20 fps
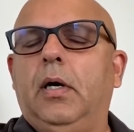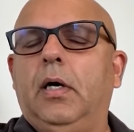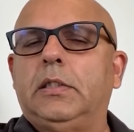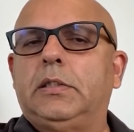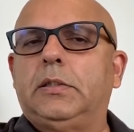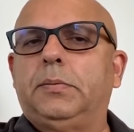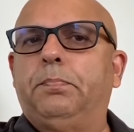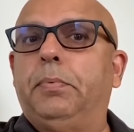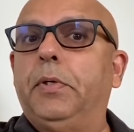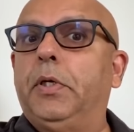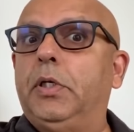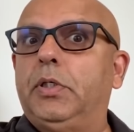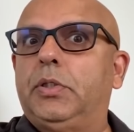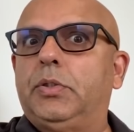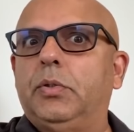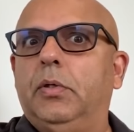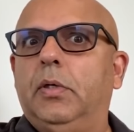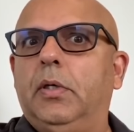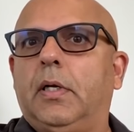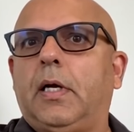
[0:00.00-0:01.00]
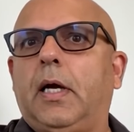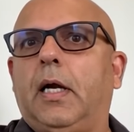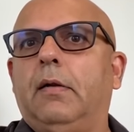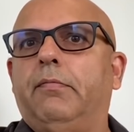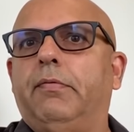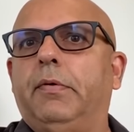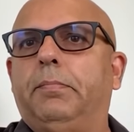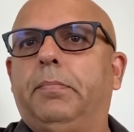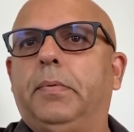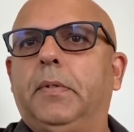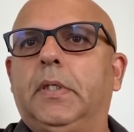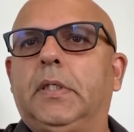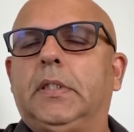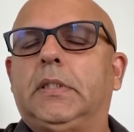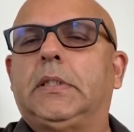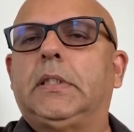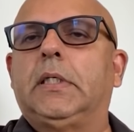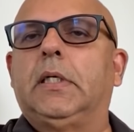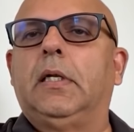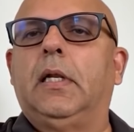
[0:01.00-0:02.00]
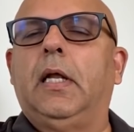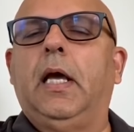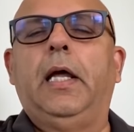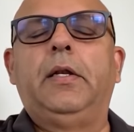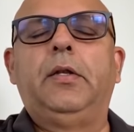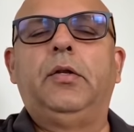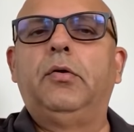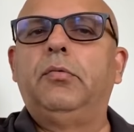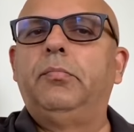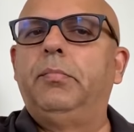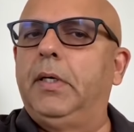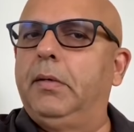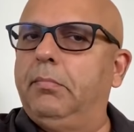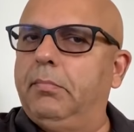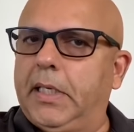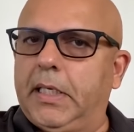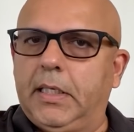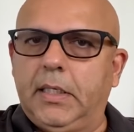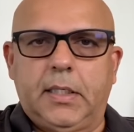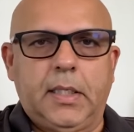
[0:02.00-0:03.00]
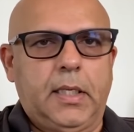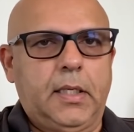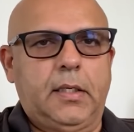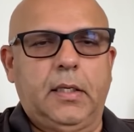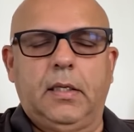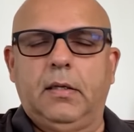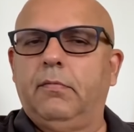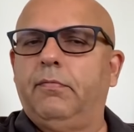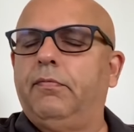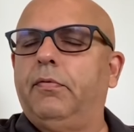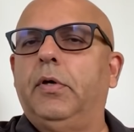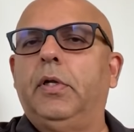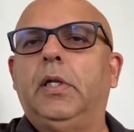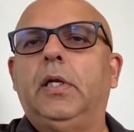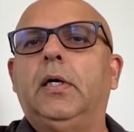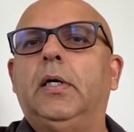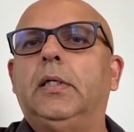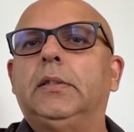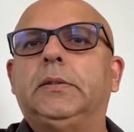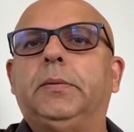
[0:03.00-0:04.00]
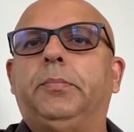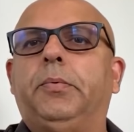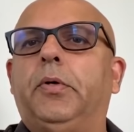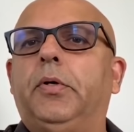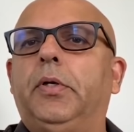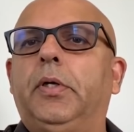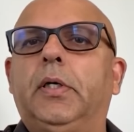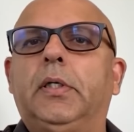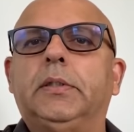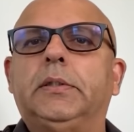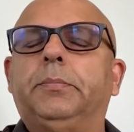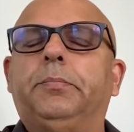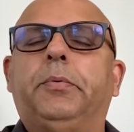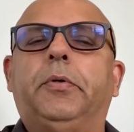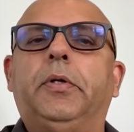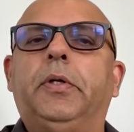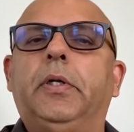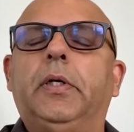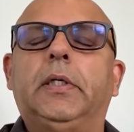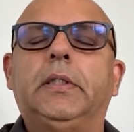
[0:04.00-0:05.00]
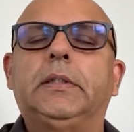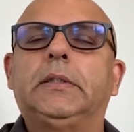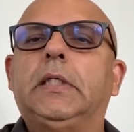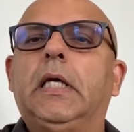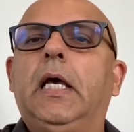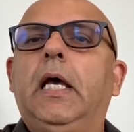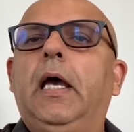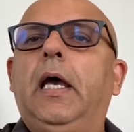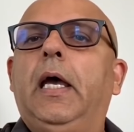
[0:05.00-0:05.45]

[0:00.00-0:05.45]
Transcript: a spiritual kind of a person and you've been meditating for years upon years upon years